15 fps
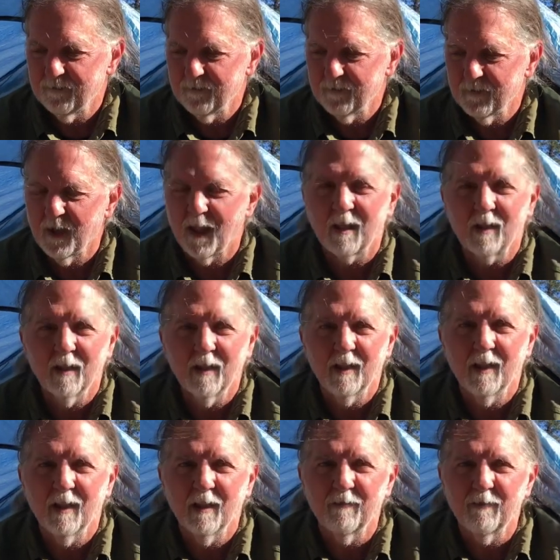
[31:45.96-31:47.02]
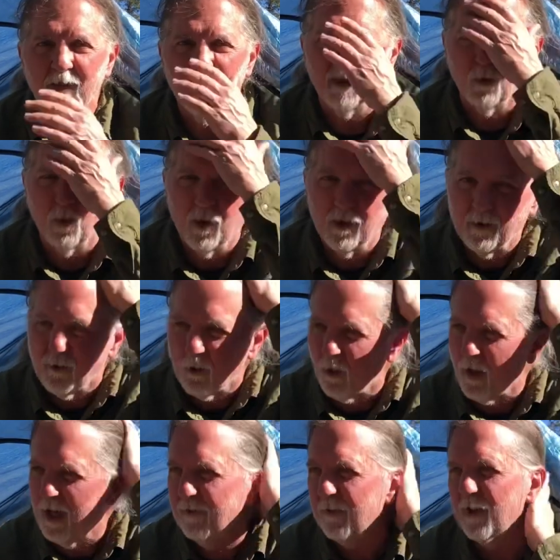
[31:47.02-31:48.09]
luckily, I've got a wonderful
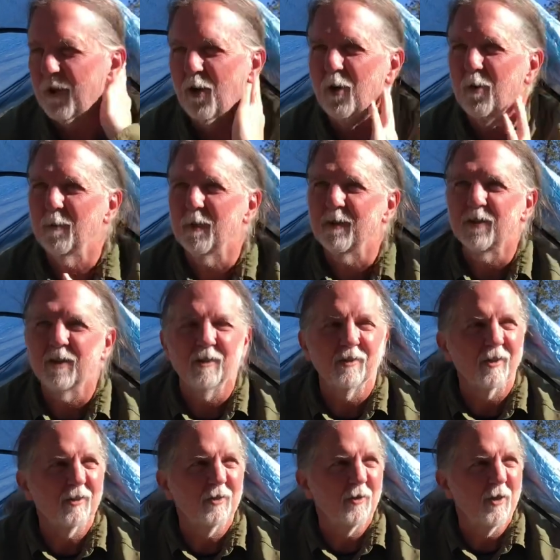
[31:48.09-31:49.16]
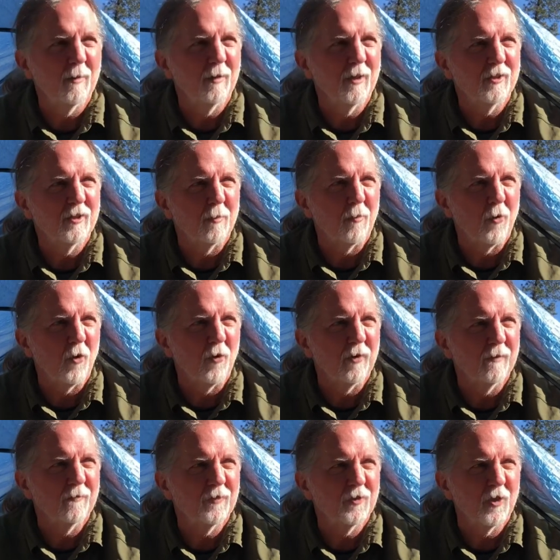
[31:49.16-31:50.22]
wife at home, and she's extremely
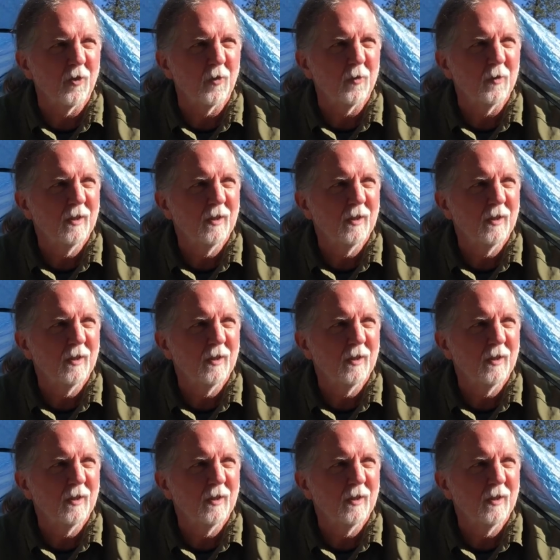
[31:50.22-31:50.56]
supportive. So